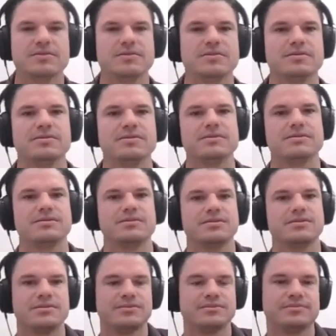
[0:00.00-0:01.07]

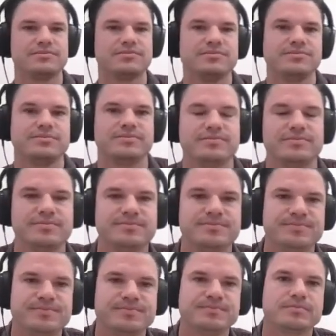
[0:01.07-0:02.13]

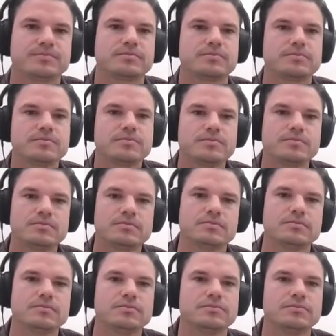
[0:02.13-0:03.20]

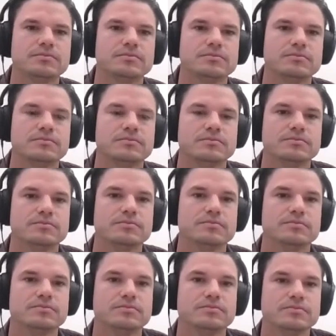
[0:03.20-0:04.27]

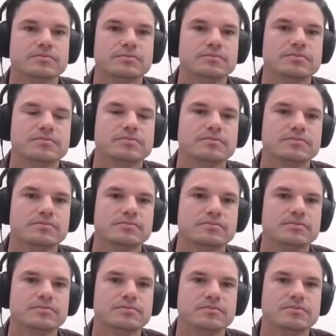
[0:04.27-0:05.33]

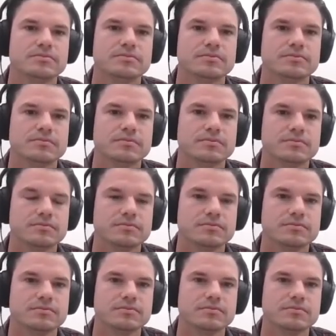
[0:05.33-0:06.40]

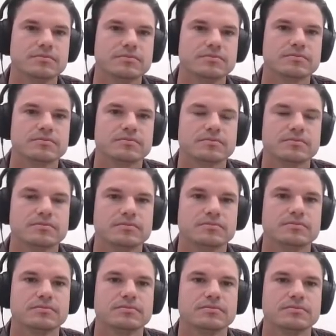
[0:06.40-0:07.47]

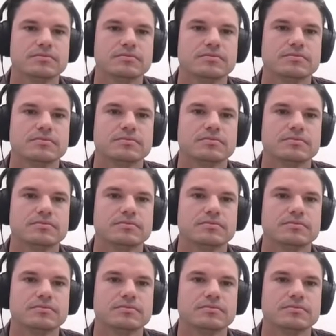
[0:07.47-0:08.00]
[no speech]